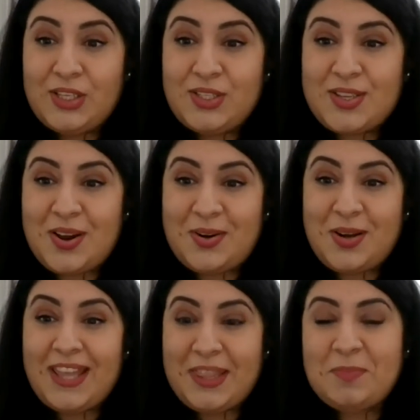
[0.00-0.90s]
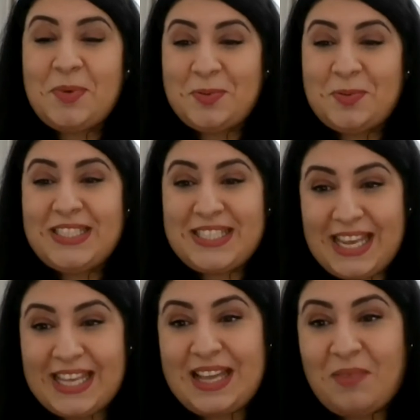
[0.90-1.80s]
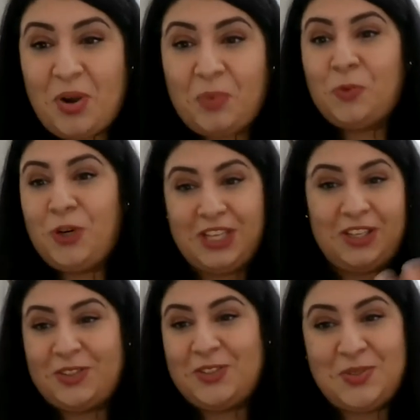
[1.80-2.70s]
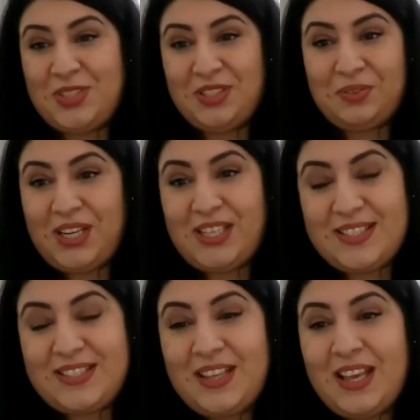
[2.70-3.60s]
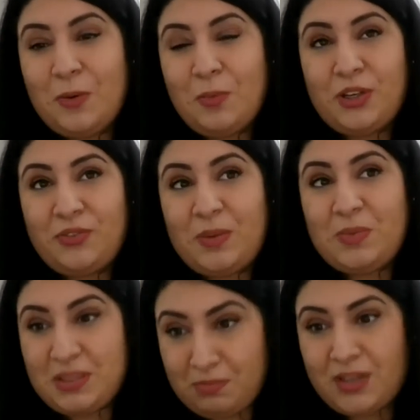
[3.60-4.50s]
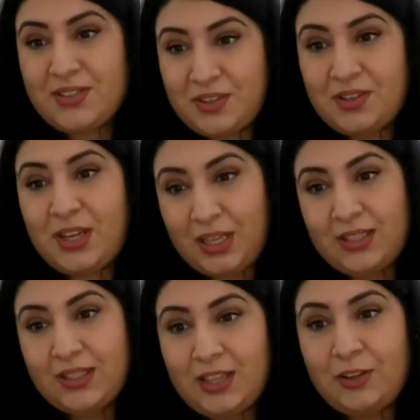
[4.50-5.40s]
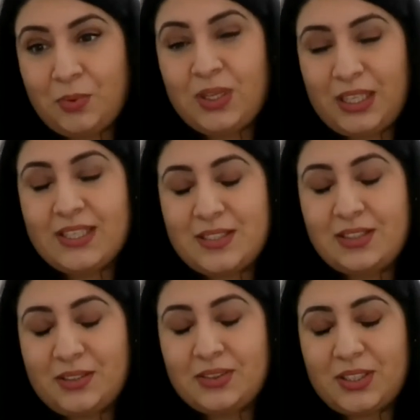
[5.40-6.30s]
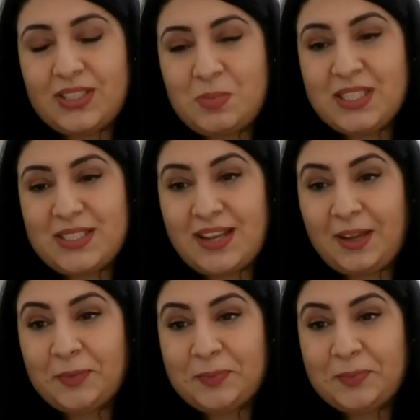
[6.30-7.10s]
So at the moment, yes, I'm working on two degrees. One of them is a master and the other one, yes, on a DPSI.